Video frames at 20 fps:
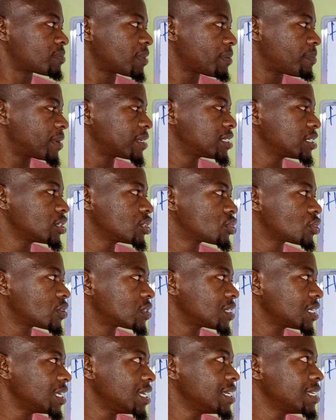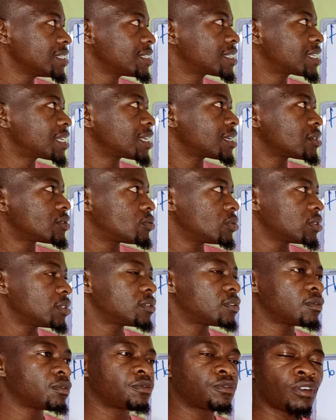My parting shot is
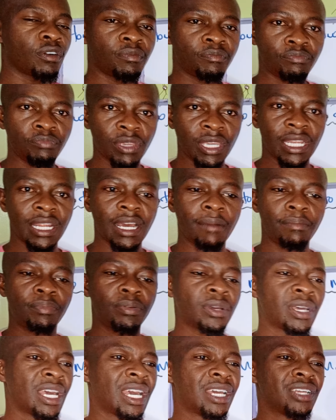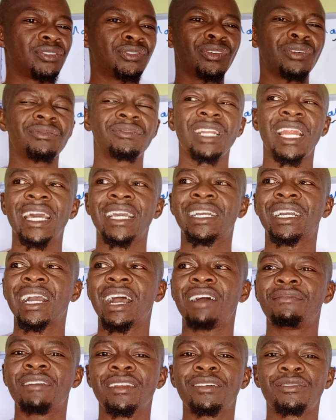2024, pick it up. Don't like
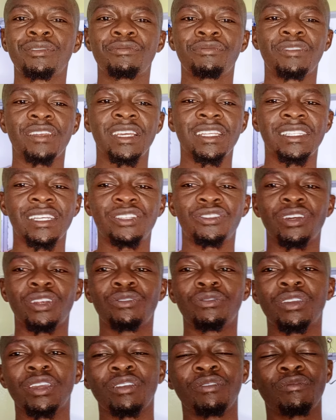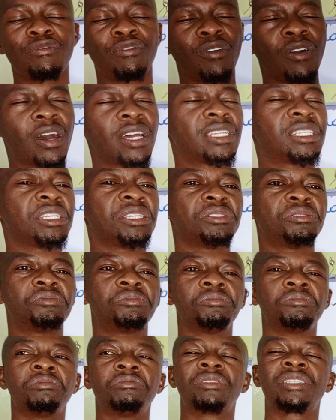have a lot of things that you're looking forward
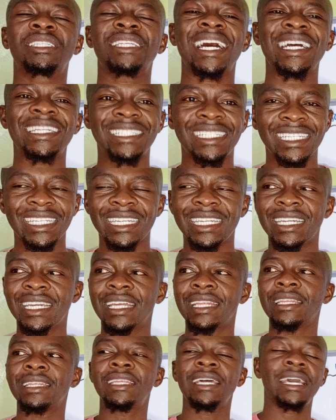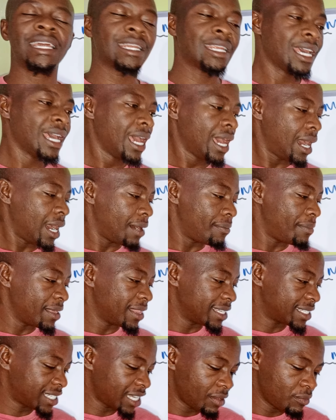into starting, and then by
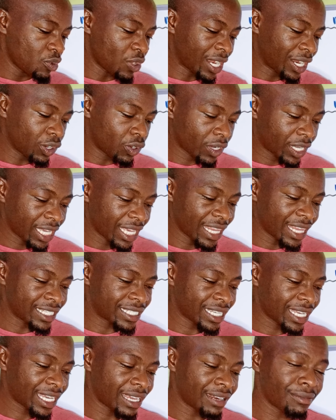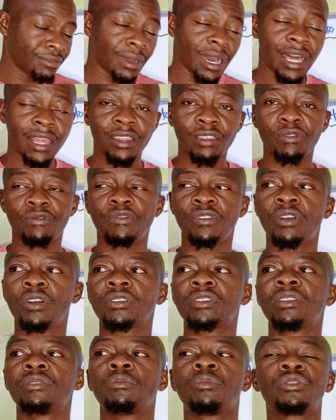the time you are clocking the second month, you've
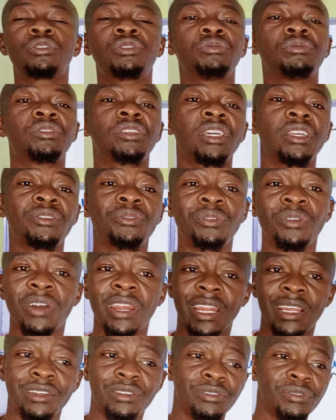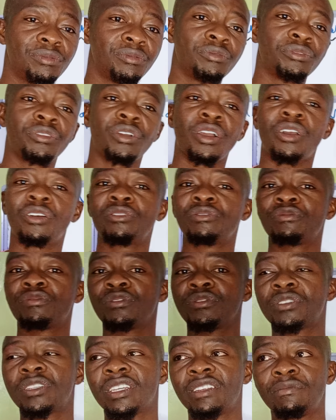forgotten what you said you're gonna do, you're
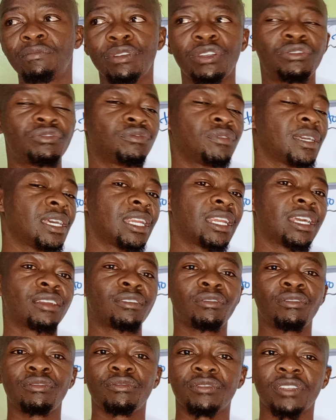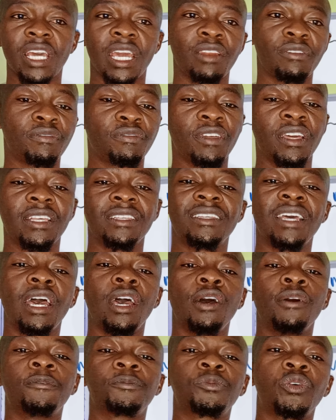confused in between and all those kind of things.
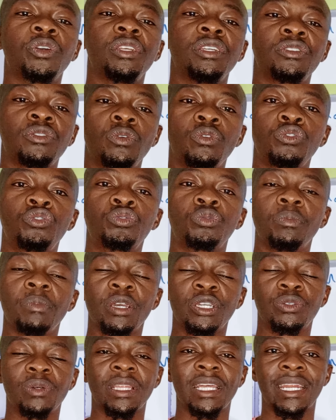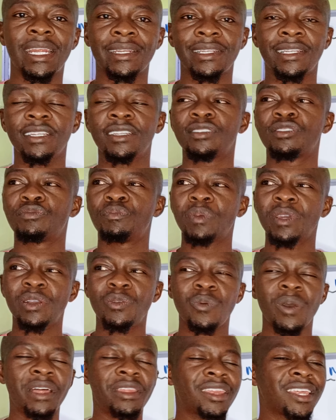So it is good to make sure that at least
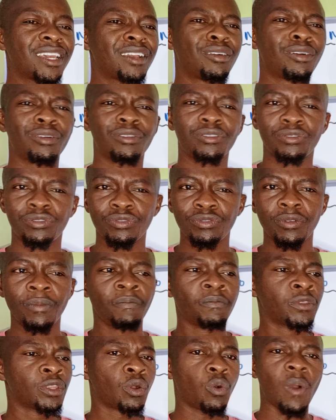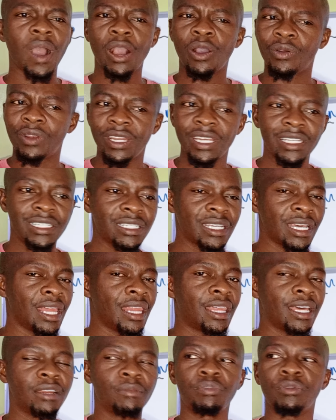pick one thing or two, work on it, and
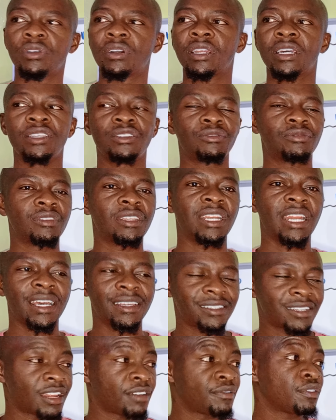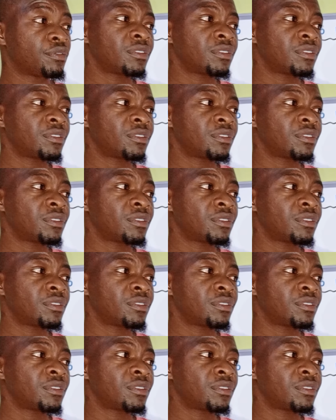then progress to the next level.